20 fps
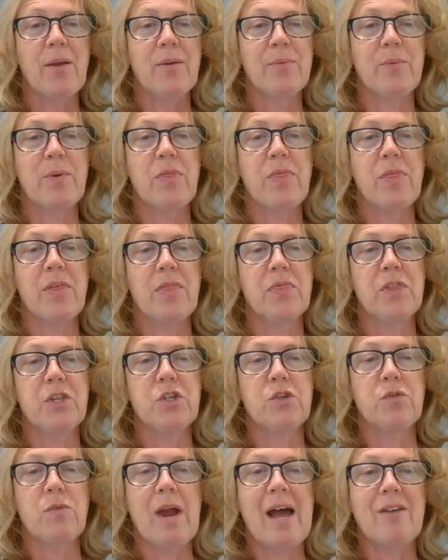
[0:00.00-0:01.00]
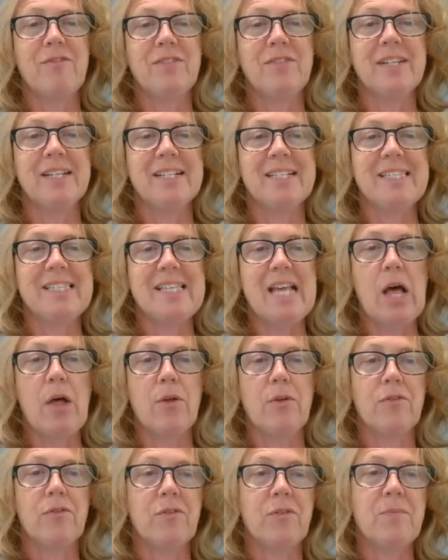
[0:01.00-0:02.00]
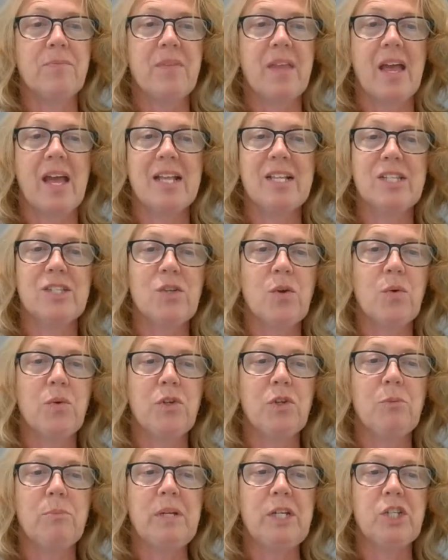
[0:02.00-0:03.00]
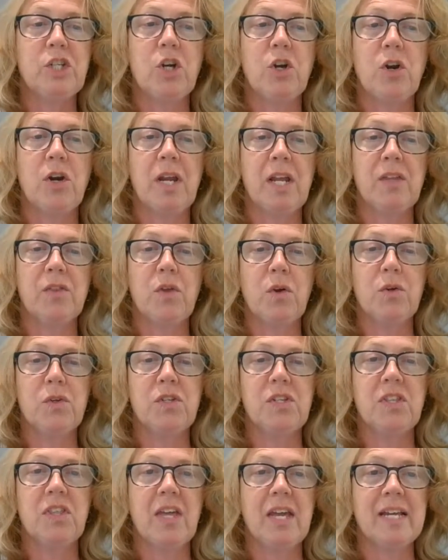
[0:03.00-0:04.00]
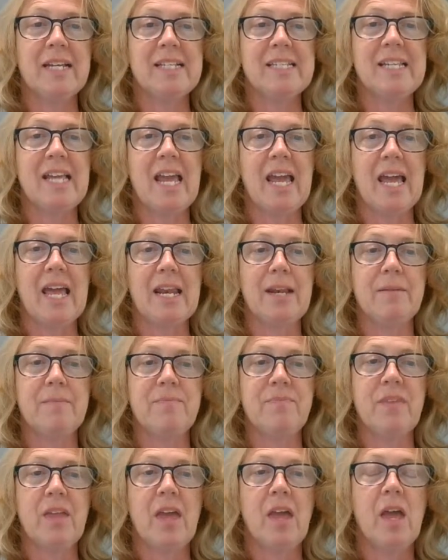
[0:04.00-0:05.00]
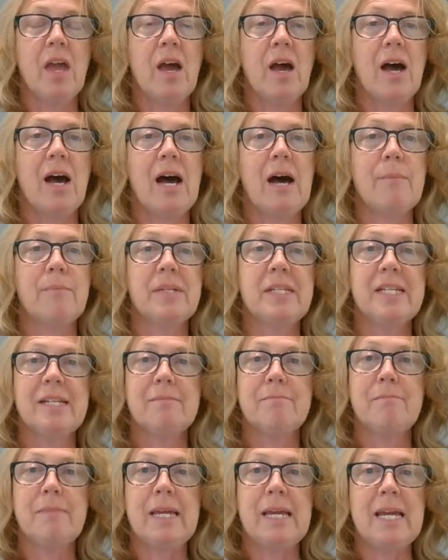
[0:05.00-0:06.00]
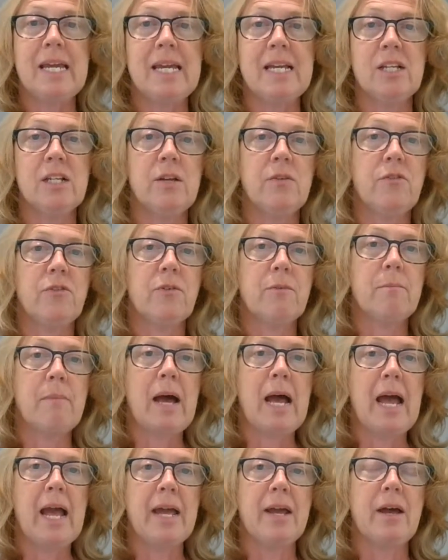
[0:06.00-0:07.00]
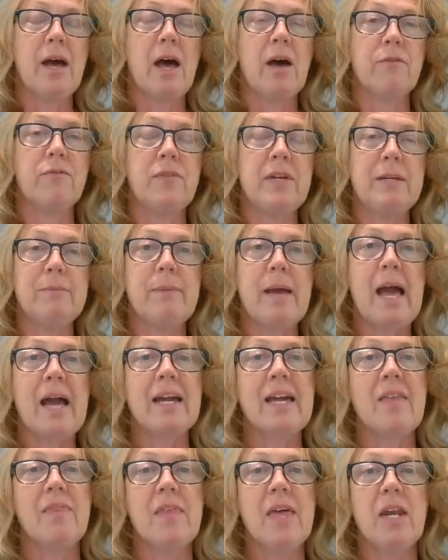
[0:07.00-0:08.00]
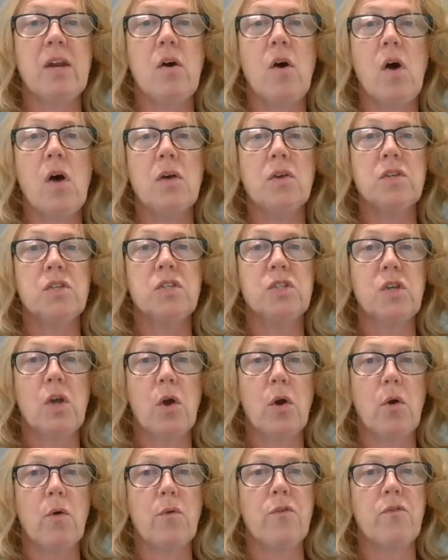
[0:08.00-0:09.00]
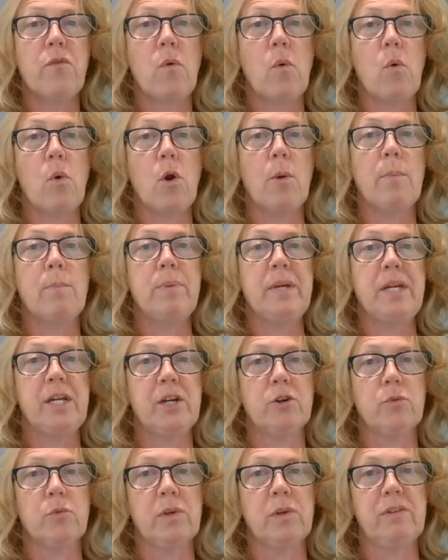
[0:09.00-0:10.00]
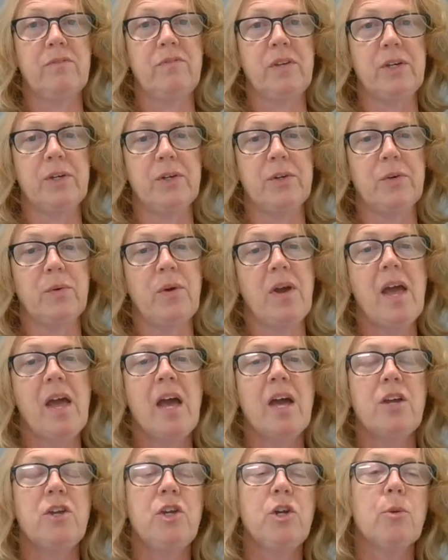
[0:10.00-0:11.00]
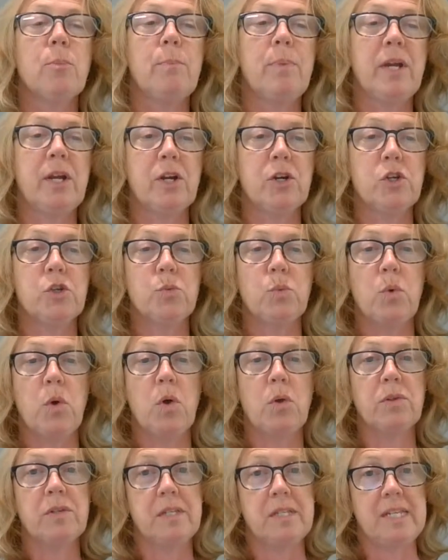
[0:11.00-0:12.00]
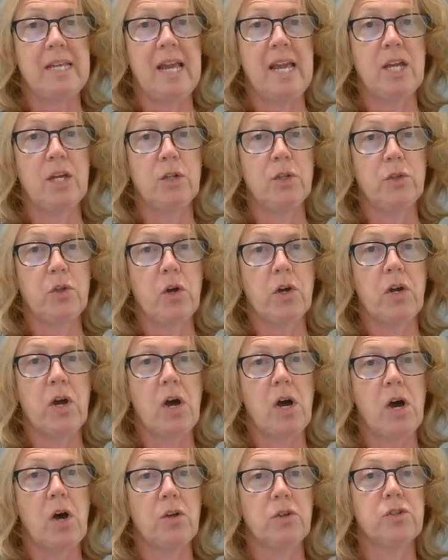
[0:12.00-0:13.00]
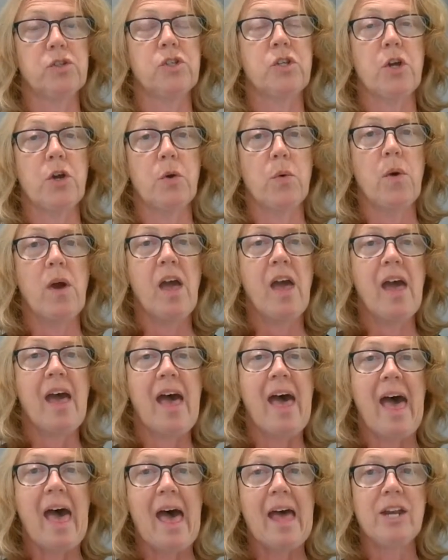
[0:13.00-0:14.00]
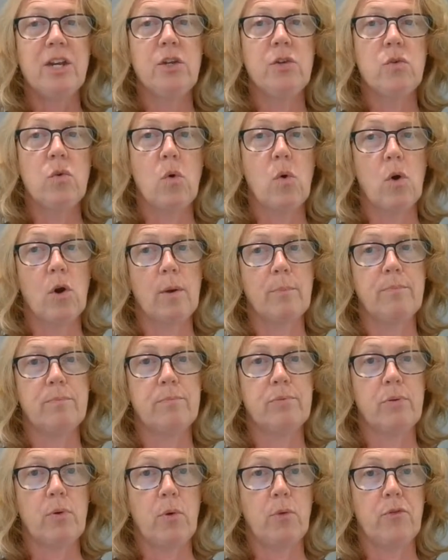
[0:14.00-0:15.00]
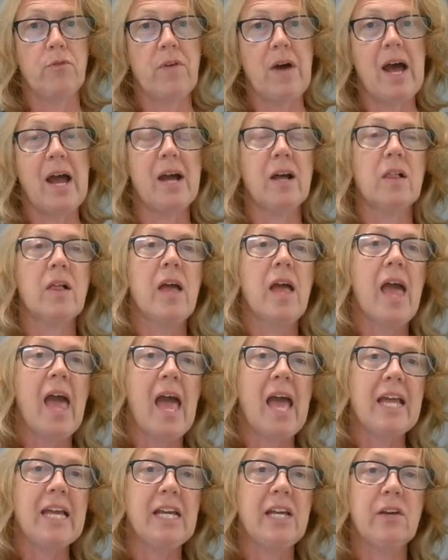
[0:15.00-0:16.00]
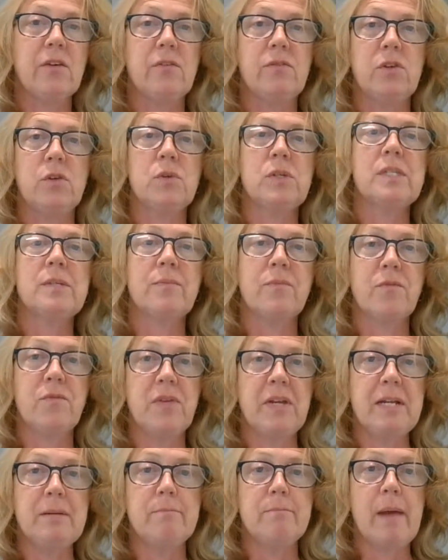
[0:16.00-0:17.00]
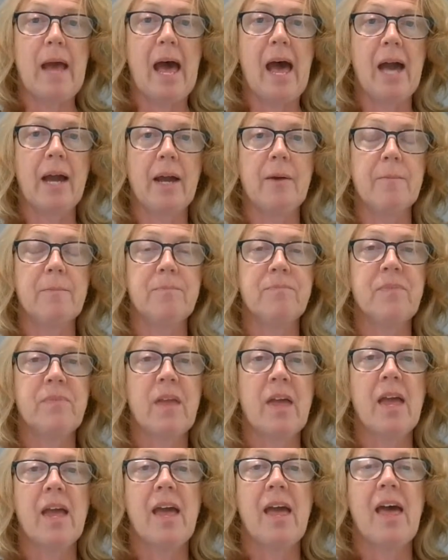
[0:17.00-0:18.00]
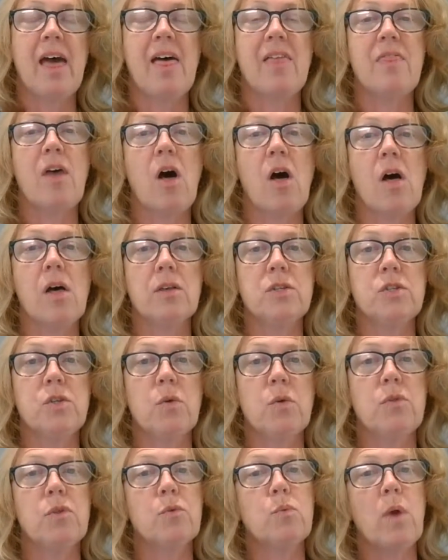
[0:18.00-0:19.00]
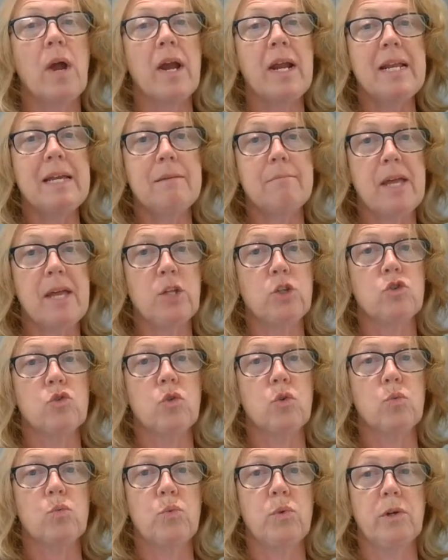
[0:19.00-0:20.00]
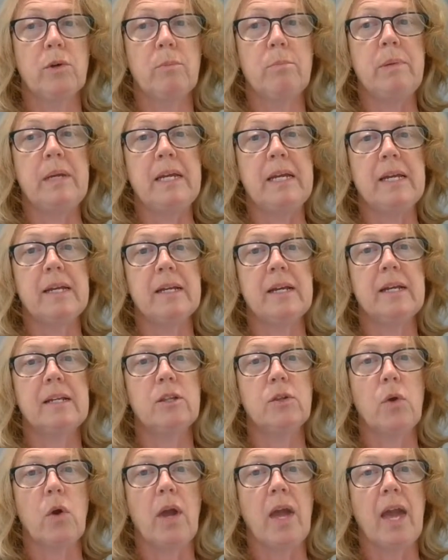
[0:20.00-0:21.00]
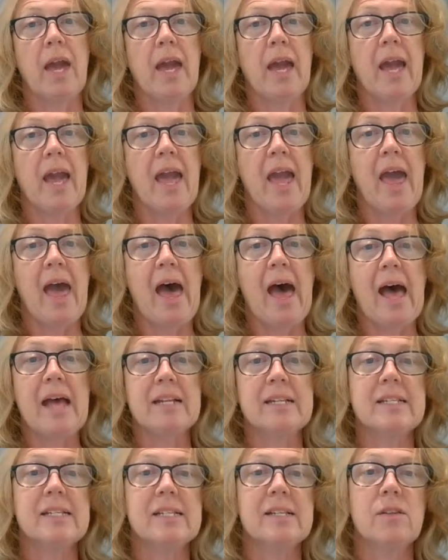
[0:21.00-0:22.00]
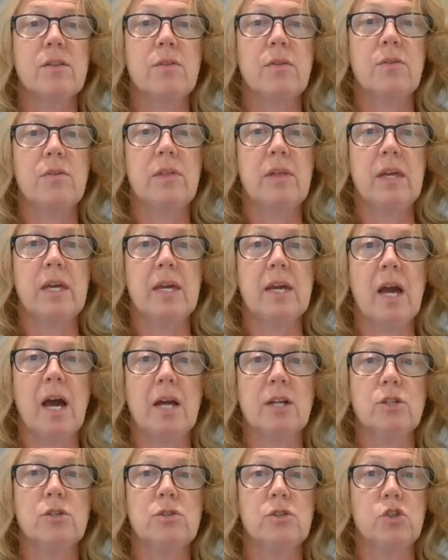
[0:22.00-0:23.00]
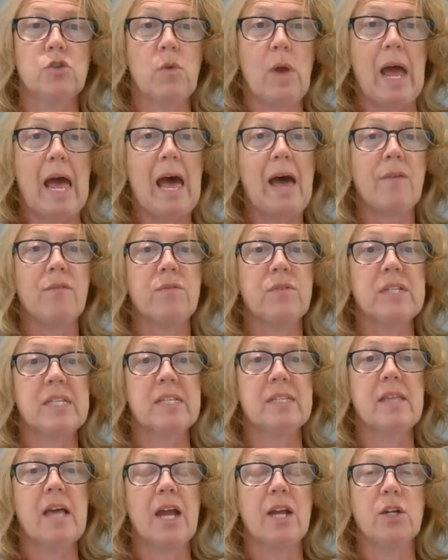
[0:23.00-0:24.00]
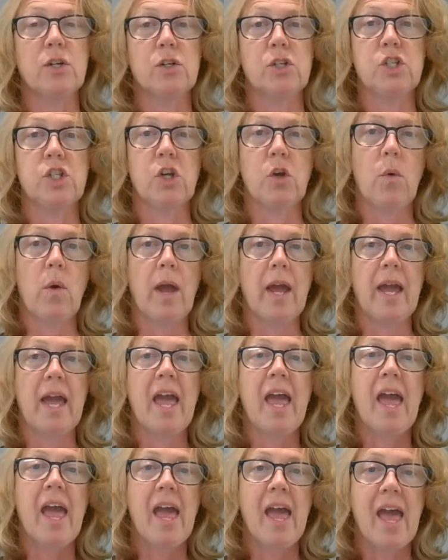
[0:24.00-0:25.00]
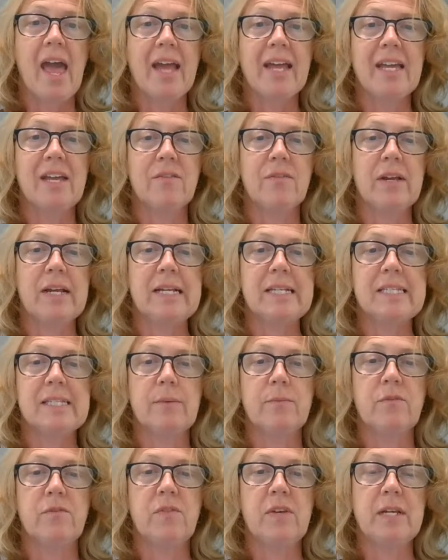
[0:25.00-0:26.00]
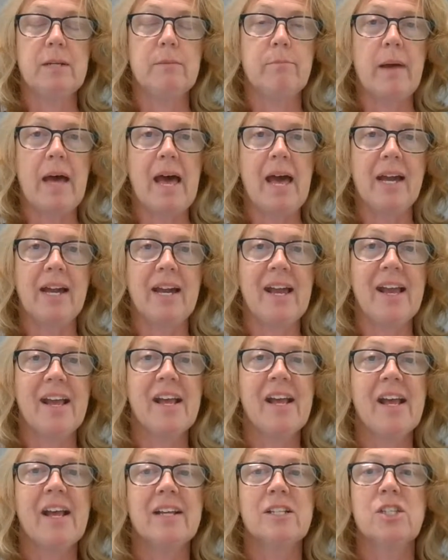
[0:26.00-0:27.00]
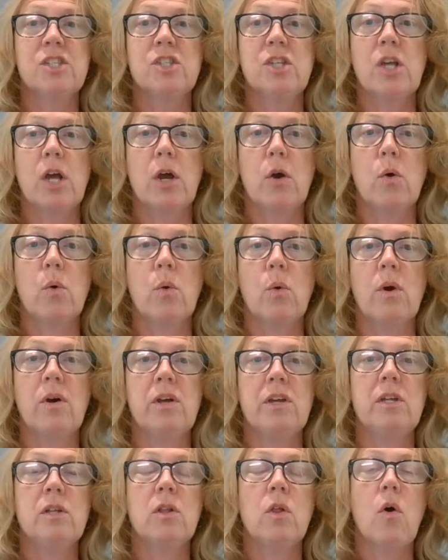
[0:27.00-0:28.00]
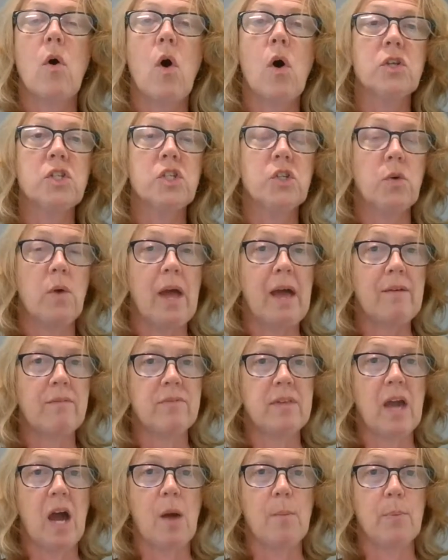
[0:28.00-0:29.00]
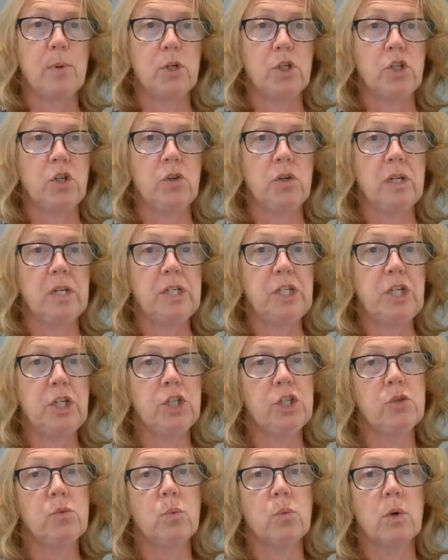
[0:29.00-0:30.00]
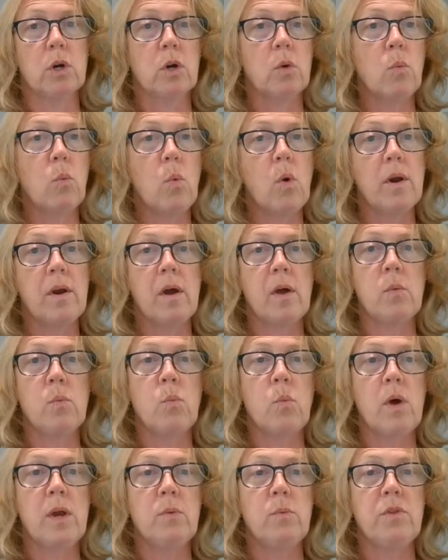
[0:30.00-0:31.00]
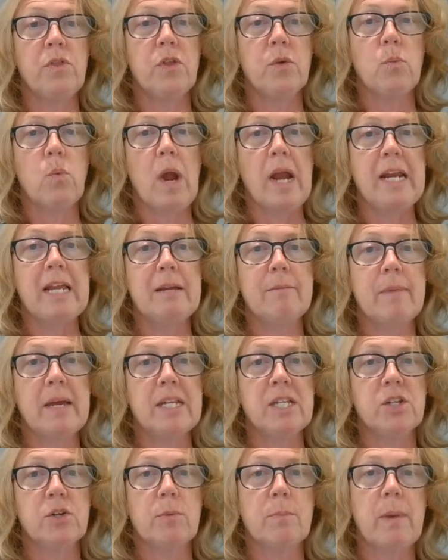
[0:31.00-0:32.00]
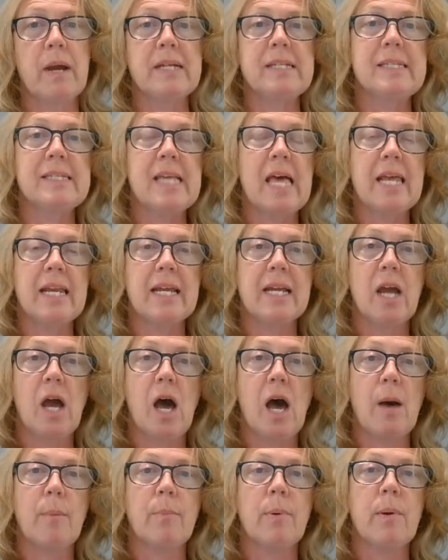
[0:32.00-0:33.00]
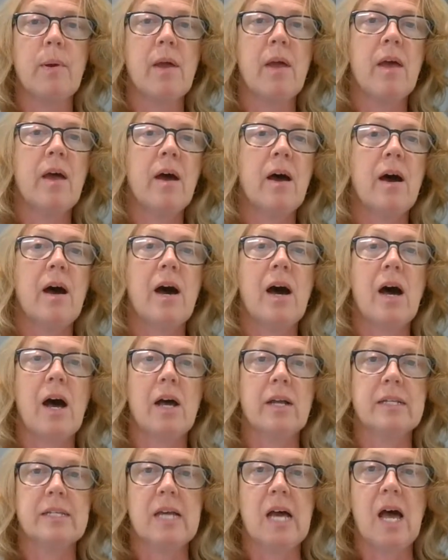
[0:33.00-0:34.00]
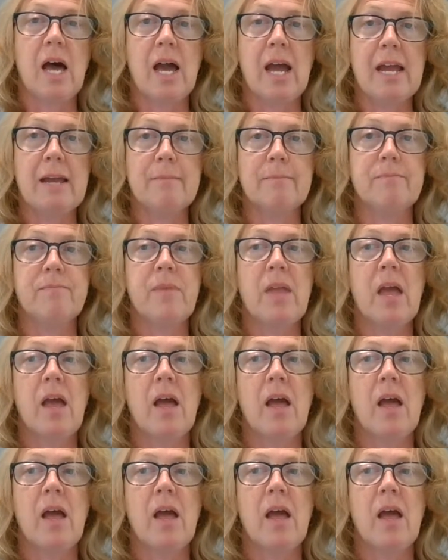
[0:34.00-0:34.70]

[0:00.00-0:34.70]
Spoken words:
within the draft itself. And so you'll be turning those things in to me for my feedback, and then also for peer review. Your peers will take a look also at your profile and give you some feedback. And also the writing mentor will be looking at the drafts that you're doing and giving some feedback. So you'll also have the opportunity to work one-on-one with the writing mentor by setting up a time